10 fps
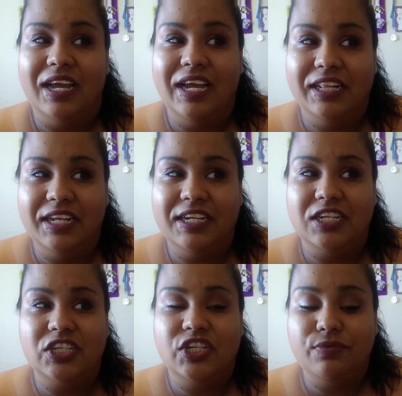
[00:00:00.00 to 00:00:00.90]
And
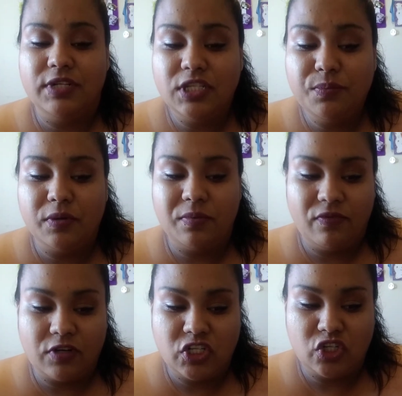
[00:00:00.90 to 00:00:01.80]
then she reads a book
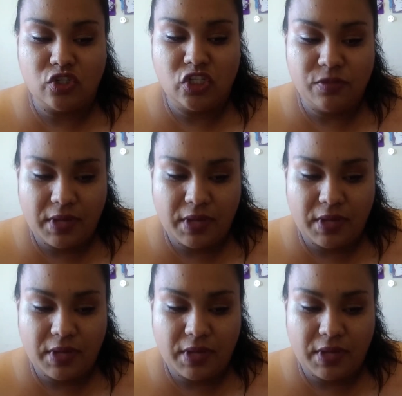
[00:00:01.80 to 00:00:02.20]
before she goes to